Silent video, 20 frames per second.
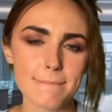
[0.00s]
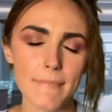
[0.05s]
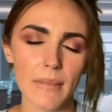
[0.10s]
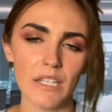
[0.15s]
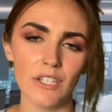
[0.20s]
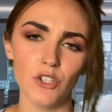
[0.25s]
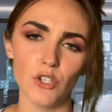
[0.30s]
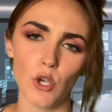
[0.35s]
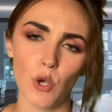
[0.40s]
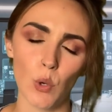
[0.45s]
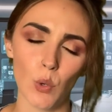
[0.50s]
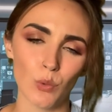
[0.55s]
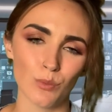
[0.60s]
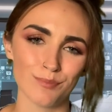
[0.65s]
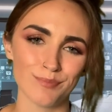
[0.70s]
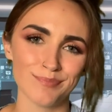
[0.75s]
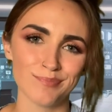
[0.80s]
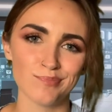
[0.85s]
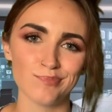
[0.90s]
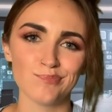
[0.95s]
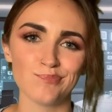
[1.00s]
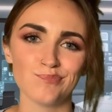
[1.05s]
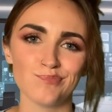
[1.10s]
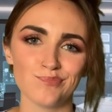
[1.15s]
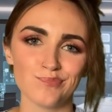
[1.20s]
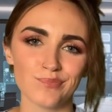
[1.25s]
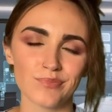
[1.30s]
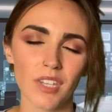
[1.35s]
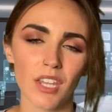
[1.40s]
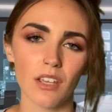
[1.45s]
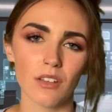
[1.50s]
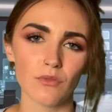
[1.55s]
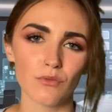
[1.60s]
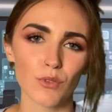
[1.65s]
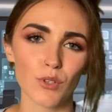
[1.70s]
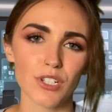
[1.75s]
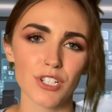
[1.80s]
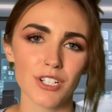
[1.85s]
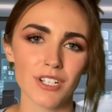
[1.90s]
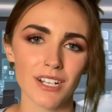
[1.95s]
No,
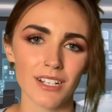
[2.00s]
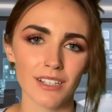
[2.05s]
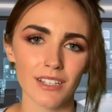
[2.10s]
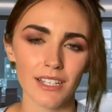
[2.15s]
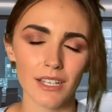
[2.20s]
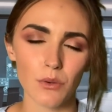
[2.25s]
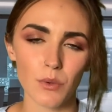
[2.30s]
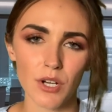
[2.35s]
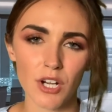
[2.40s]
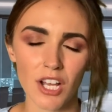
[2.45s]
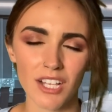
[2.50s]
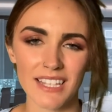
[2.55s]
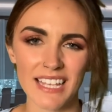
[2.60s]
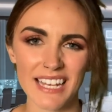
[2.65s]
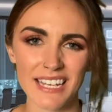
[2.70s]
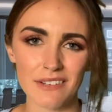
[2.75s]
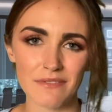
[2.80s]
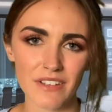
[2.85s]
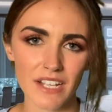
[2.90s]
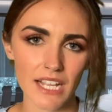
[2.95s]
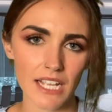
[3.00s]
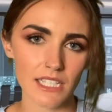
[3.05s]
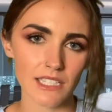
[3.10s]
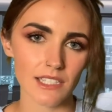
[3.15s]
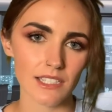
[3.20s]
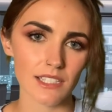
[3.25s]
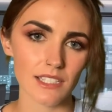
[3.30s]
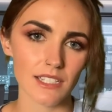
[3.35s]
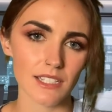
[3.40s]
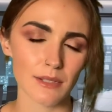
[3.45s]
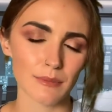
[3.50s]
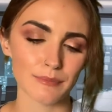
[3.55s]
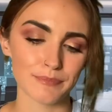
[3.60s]
unfortunately, we're not that advanced.